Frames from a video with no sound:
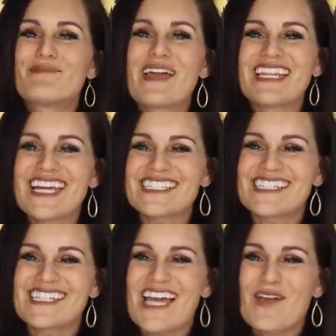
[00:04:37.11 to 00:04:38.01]
my
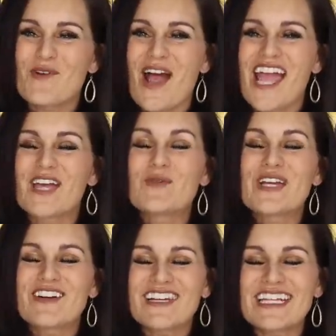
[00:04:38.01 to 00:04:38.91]
next DIY,
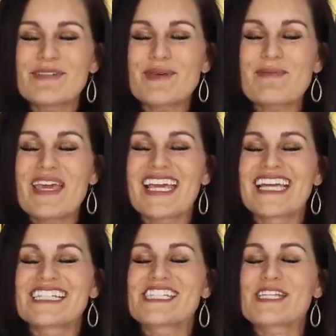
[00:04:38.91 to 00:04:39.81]
we are gonna be
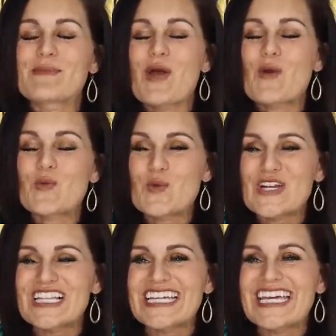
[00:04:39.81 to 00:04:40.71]
making some
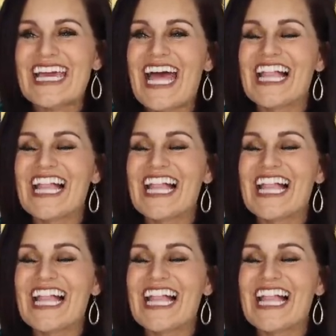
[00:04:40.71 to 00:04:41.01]
really